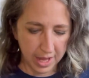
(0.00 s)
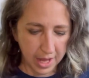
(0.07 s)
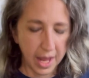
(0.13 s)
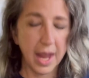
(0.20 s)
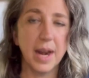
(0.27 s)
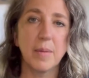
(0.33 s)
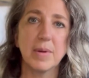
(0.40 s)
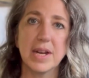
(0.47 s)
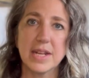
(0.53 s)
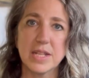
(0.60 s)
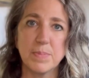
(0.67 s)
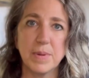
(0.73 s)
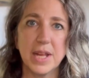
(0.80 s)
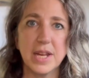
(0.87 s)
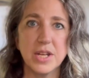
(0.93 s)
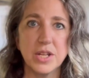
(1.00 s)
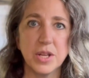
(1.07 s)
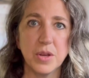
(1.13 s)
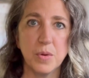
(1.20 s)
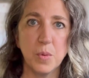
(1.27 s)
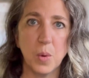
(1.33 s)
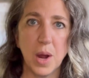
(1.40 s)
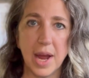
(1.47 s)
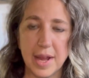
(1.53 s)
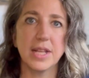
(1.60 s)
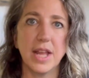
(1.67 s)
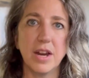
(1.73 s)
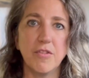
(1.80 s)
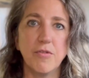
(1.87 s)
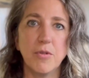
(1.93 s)
And I'm going to explain to you why. A
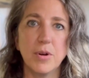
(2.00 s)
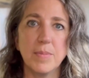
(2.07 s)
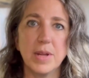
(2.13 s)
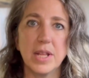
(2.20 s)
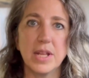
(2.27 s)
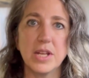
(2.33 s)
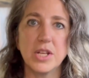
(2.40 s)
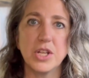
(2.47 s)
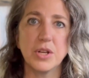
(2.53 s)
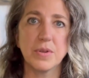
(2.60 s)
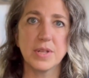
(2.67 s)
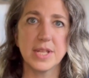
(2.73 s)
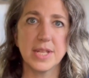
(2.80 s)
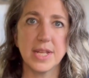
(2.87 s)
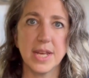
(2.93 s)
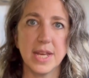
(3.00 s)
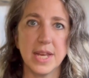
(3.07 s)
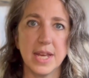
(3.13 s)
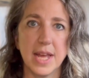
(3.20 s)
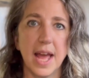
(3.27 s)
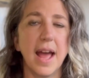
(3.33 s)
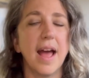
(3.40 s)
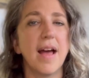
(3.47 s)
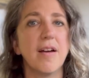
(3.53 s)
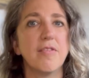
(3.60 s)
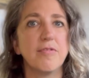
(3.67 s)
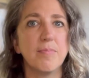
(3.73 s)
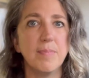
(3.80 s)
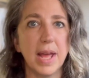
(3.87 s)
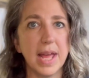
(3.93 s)
lot of formulas you'll see
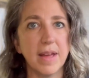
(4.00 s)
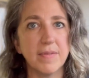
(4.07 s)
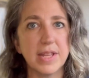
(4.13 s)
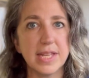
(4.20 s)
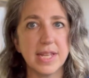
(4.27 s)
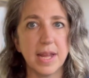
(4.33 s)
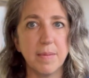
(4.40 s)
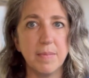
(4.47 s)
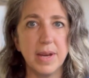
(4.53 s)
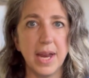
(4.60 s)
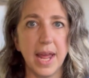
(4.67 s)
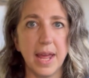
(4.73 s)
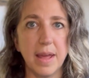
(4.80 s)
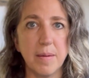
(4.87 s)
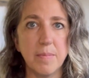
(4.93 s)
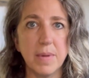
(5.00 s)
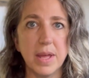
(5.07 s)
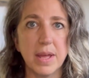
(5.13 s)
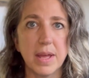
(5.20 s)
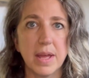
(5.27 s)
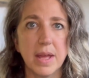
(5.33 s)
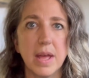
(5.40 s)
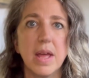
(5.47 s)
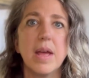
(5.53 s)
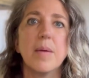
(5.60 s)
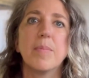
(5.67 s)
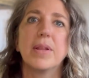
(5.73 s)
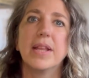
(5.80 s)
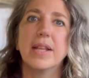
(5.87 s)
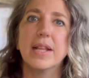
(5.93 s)
may have the same name,
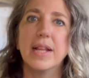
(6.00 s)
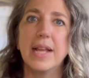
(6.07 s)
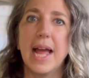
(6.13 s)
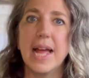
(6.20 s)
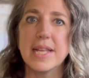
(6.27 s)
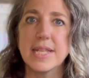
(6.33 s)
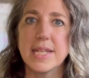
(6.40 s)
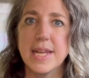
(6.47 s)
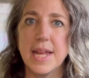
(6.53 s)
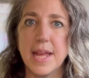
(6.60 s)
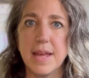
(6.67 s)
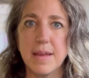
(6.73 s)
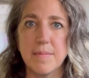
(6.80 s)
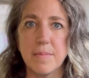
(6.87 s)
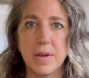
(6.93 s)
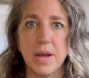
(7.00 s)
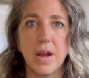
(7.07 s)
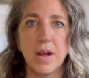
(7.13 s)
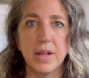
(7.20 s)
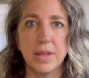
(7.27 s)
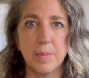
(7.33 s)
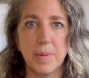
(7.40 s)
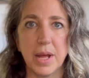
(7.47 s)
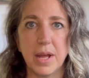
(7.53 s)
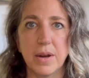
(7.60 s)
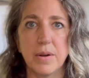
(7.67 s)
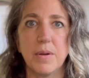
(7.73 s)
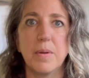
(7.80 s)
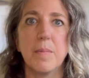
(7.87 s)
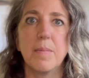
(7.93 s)
but then the last name on the
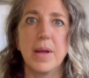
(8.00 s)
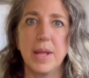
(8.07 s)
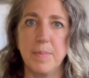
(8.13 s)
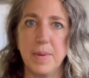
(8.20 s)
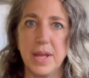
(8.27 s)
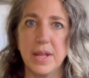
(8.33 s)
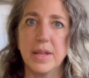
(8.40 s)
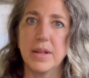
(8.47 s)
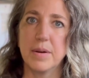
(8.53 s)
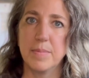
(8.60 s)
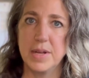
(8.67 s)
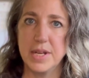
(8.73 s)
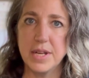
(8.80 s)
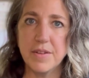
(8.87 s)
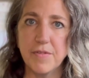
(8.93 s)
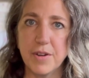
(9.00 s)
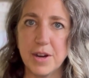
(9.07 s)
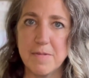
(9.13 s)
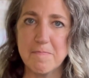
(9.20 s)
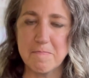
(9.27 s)
bottle might be a little bit different.